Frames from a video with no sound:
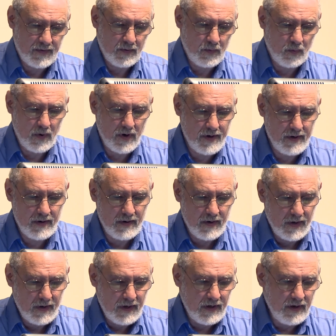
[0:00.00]
one,
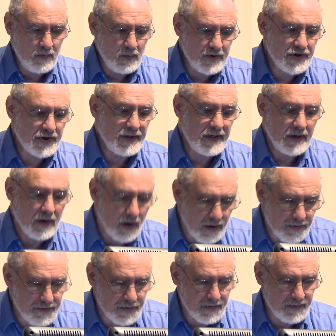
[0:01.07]
in which the
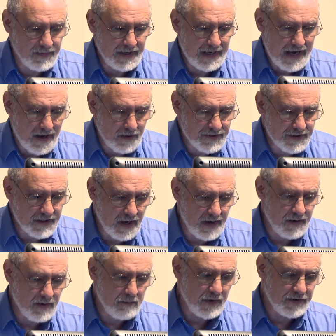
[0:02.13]
other, the
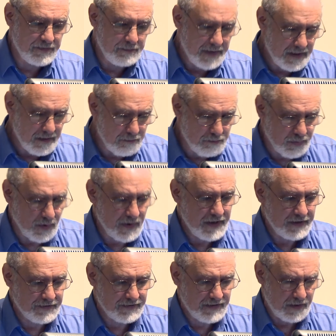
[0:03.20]
outsider, must be
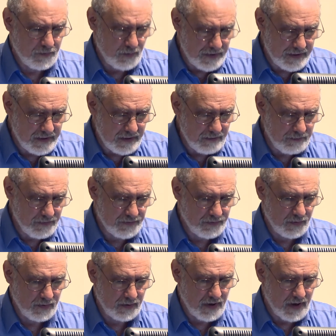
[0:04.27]
embraced and redeemed
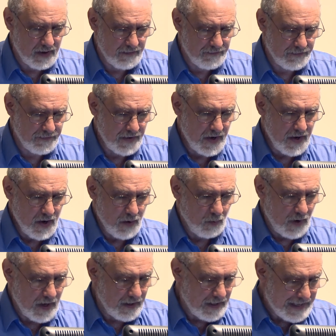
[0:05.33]
through love,
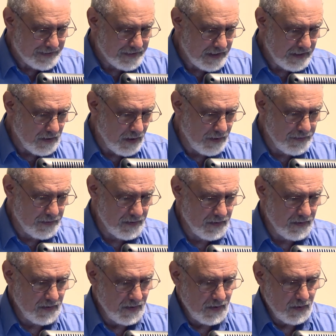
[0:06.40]
while at the
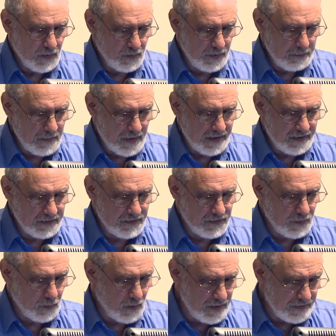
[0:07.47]
other,
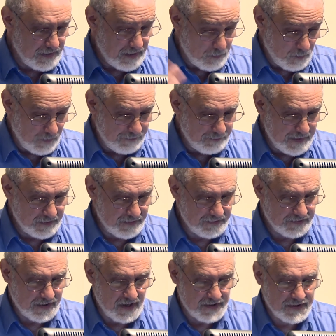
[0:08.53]
the one that we've been
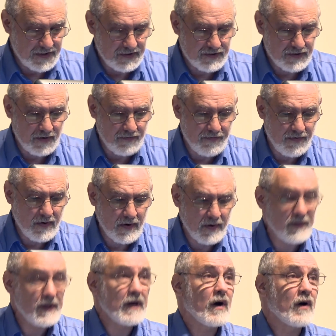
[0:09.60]
discussing so far,
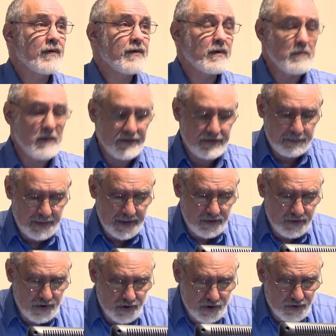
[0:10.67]
the other must be
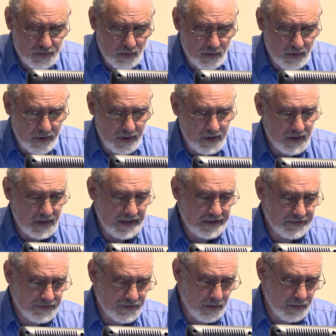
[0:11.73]
destroyed,
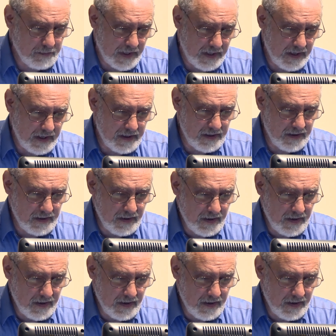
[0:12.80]
exterminated.